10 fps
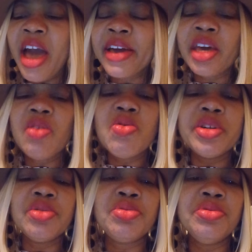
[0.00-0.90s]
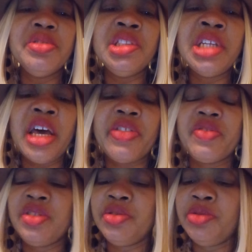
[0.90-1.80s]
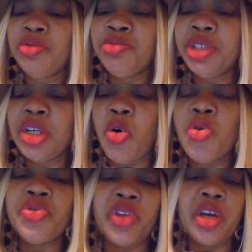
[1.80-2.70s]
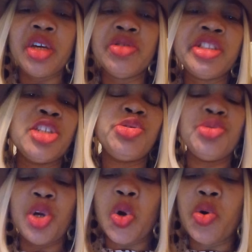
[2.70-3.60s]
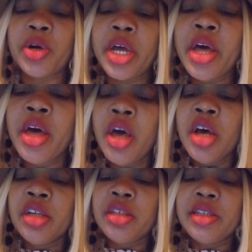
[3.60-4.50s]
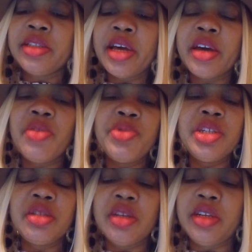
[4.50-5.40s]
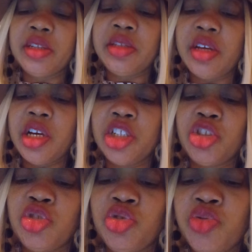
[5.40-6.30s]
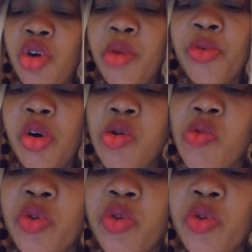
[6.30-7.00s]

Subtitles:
I can't go into depth to read the whole thing. It'll take too long. So the second reason, it says trouble